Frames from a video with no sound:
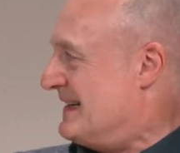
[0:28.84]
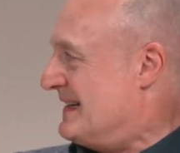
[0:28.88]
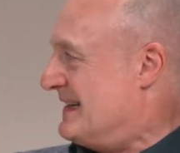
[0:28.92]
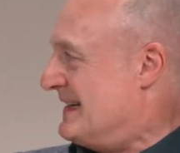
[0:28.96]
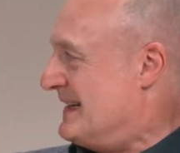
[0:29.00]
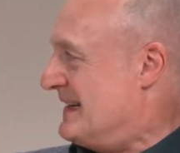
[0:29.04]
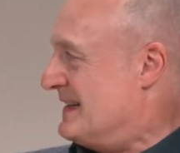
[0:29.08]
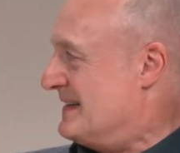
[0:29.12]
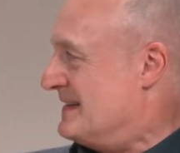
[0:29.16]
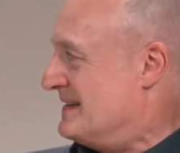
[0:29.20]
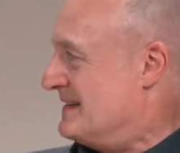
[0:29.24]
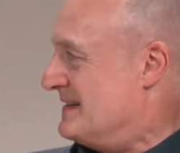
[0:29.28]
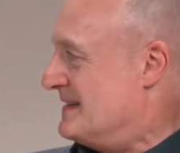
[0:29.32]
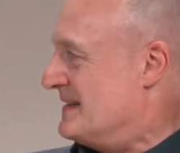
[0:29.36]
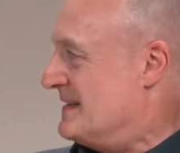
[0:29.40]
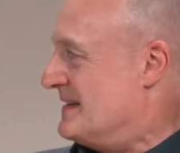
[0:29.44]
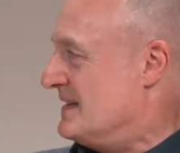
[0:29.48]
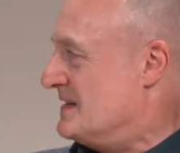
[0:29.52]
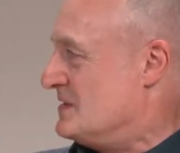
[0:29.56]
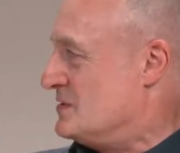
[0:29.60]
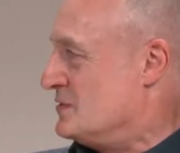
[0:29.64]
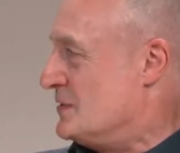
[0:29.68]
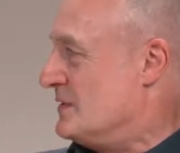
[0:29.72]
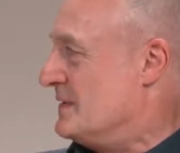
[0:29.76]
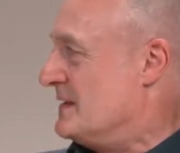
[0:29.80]
and
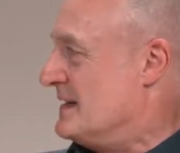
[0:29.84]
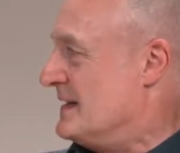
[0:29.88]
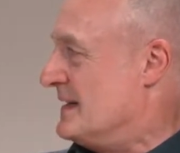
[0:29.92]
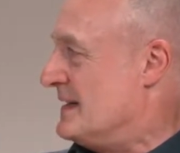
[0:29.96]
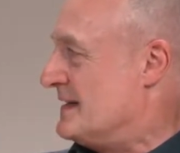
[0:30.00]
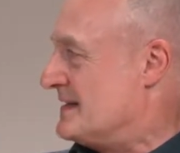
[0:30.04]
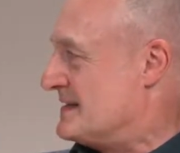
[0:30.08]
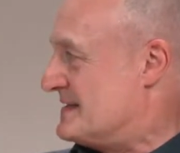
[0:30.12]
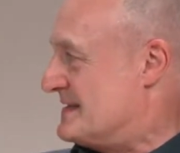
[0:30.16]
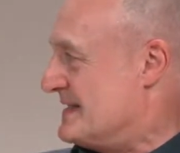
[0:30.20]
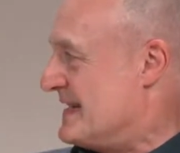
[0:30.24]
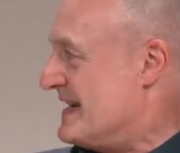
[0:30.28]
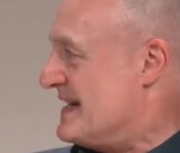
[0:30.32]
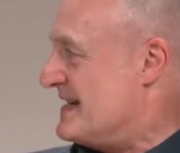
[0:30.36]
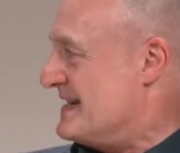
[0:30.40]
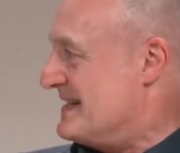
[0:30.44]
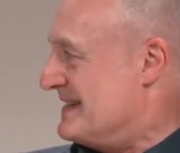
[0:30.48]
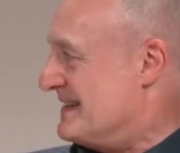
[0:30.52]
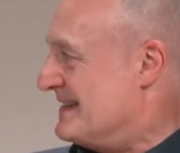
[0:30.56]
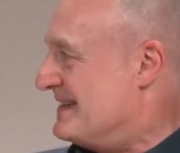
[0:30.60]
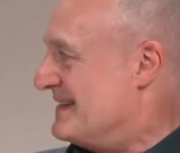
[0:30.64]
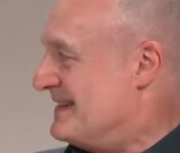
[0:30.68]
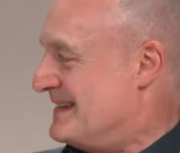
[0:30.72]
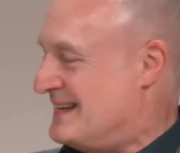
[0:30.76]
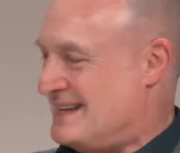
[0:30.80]
joined the
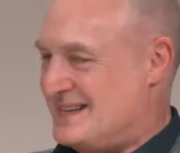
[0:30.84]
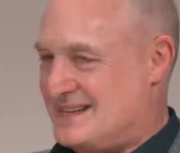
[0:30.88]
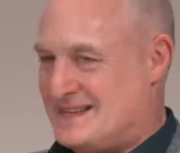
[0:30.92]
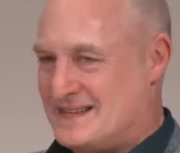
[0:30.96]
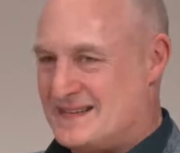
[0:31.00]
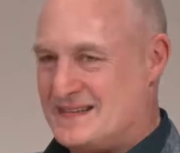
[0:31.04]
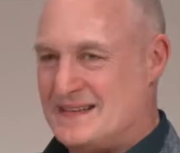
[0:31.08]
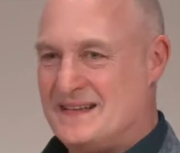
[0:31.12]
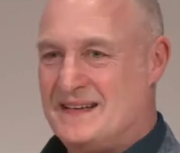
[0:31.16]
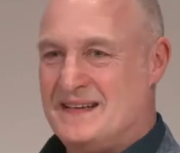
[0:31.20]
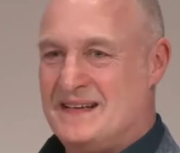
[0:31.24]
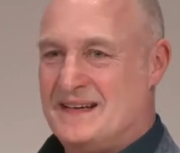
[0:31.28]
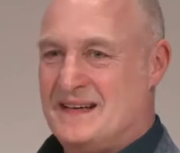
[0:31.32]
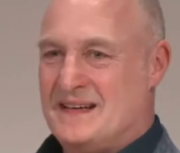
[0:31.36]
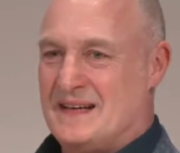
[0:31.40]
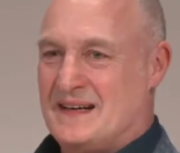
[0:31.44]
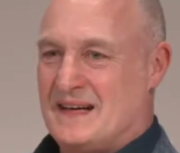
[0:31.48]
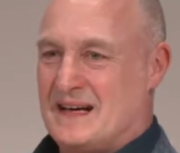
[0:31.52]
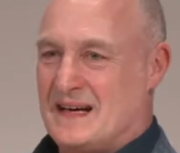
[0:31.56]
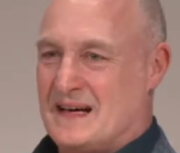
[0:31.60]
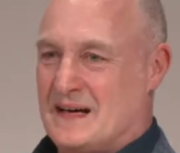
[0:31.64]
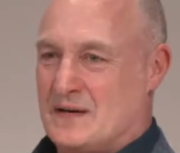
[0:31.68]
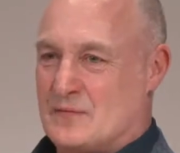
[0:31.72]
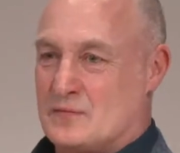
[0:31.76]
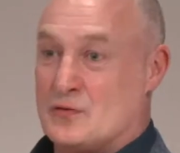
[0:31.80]
RCA and
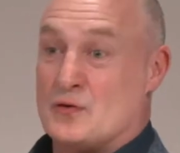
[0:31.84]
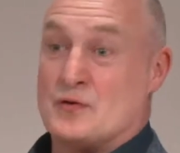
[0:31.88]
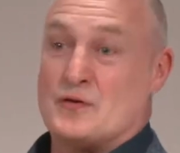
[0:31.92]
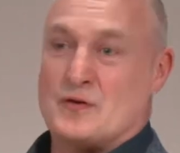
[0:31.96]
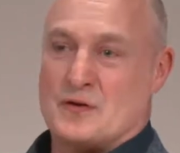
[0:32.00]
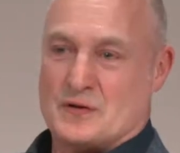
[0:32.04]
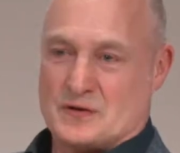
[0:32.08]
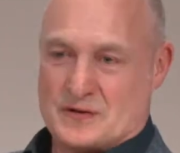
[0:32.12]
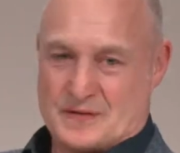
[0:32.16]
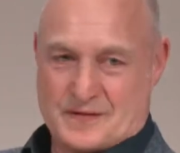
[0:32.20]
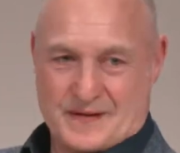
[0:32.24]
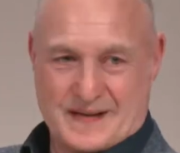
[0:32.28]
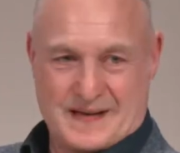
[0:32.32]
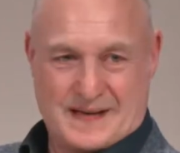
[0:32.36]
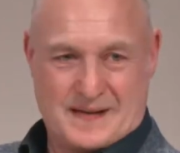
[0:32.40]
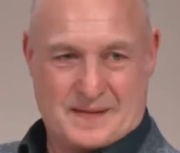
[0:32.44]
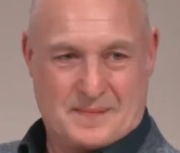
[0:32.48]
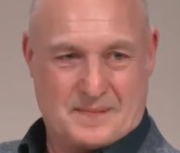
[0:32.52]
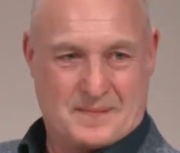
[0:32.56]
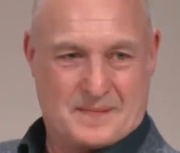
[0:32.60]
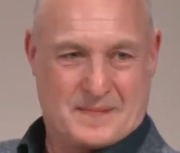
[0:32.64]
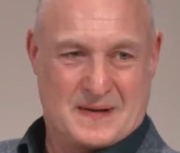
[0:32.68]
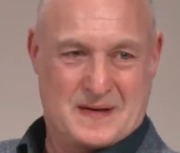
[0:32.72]
Royal College of Art.